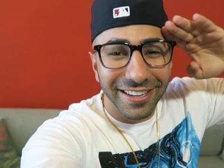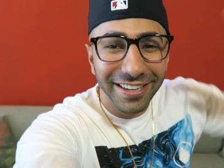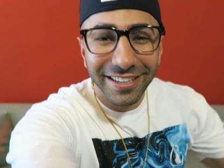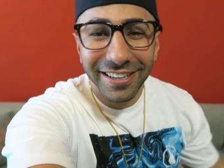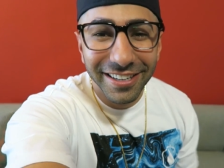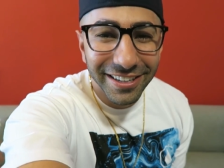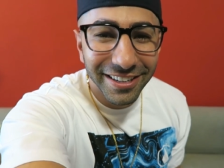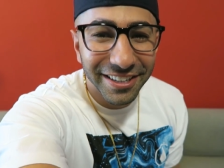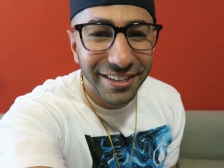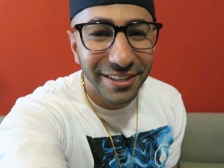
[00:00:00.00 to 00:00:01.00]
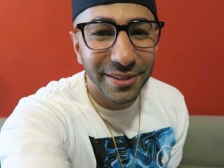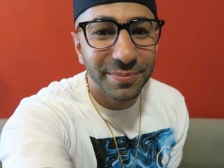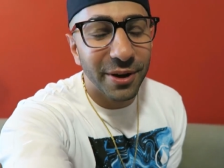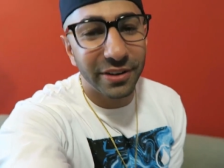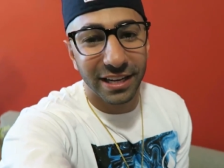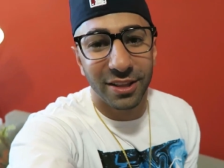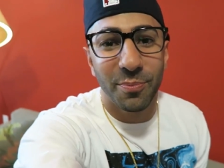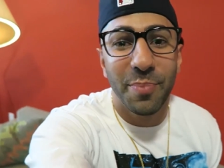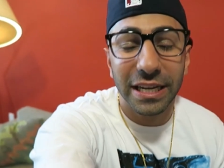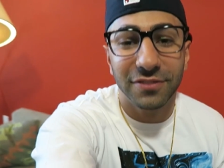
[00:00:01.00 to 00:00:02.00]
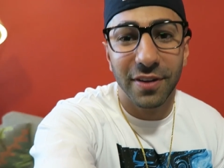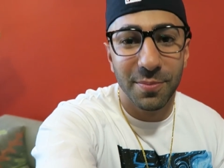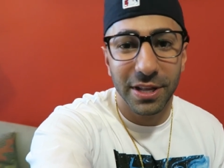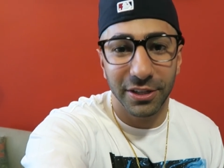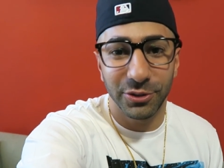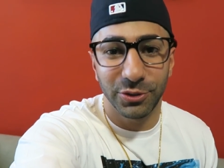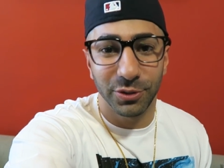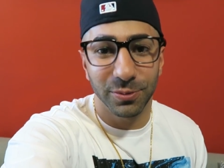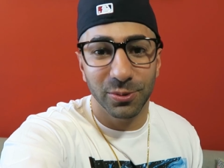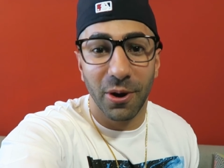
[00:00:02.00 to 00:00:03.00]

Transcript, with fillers: Good morning to the best family on YouTube.